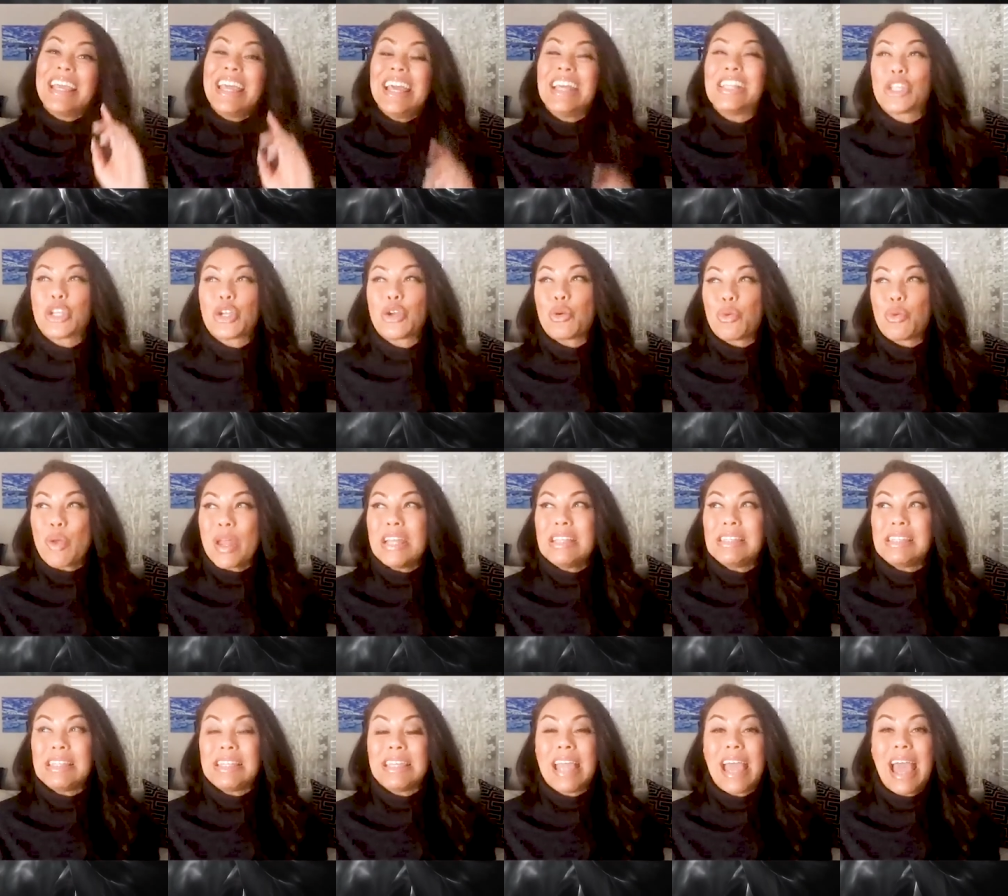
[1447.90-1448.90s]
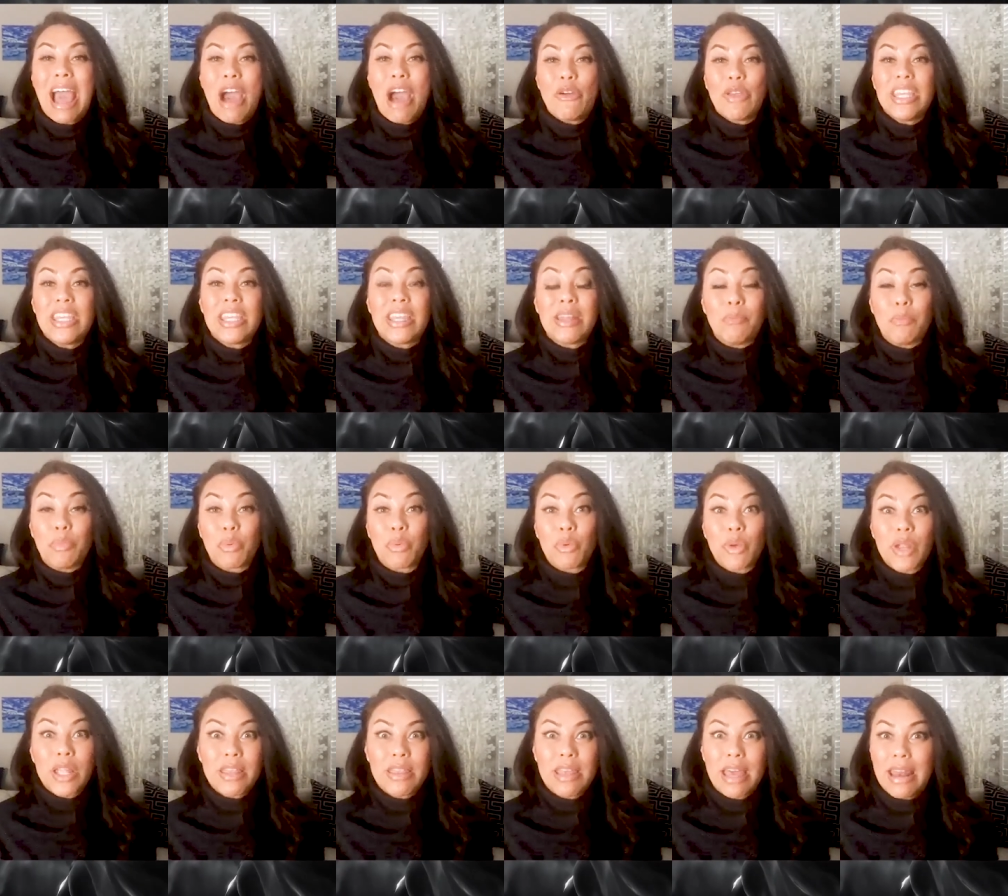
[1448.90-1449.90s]
it's crazy how he can
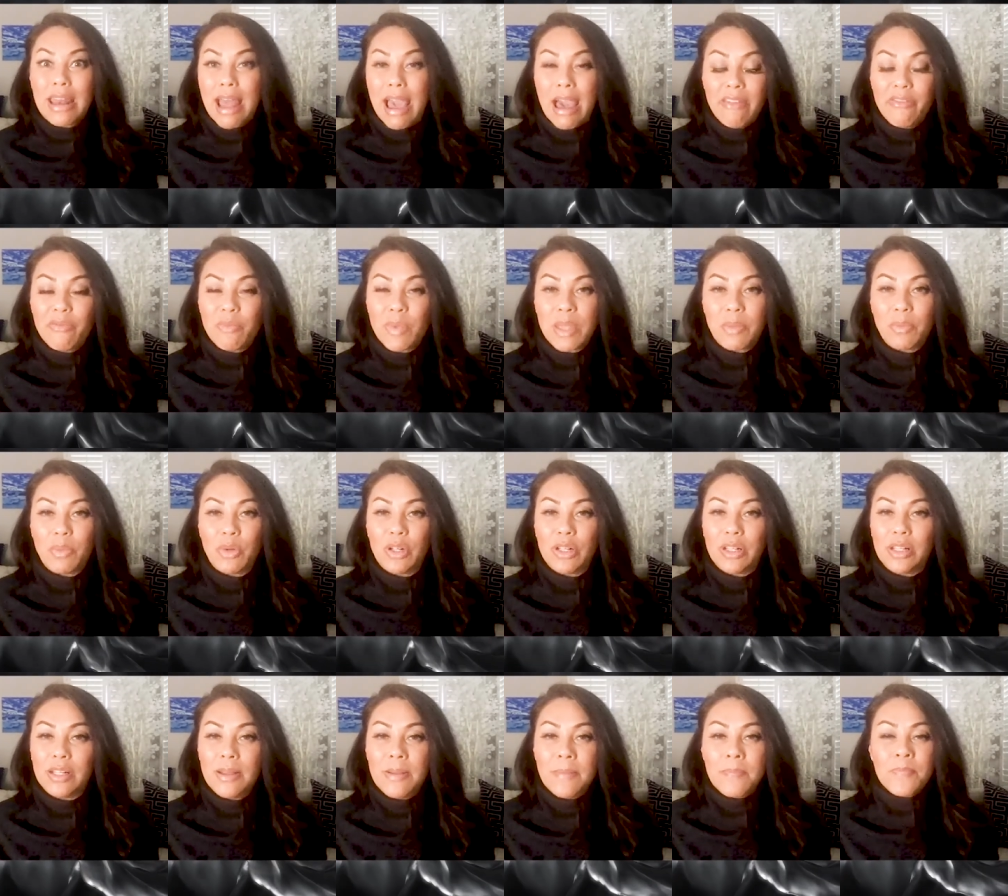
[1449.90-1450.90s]
bring that out of people.